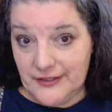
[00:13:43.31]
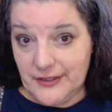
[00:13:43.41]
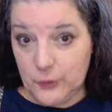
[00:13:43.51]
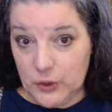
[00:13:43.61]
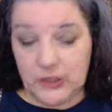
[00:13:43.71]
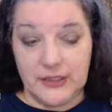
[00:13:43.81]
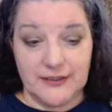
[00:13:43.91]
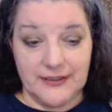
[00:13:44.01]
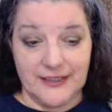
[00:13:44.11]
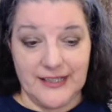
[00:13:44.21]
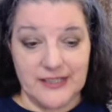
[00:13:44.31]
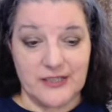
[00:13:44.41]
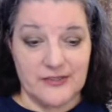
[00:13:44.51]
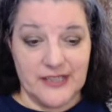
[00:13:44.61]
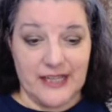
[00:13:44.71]
the work,
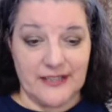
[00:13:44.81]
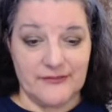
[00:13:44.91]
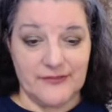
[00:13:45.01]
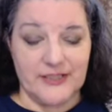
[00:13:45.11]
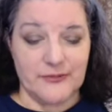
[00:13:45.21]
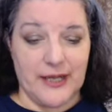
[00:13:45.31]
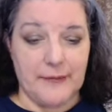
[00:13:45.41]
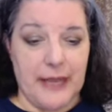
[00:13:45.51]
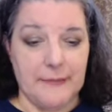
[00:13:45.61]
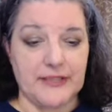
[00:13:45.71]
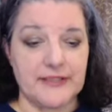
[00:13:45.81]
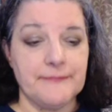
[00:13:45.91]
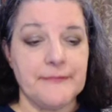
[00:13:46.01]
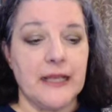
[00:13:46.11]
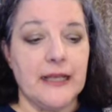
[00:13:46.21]
that is when I'm happiest.
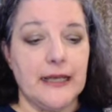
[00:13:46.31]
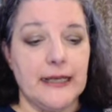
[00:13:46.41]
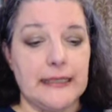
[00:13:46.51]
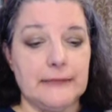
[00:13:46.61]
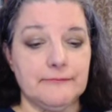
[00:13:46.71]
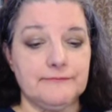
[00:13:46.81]
Right.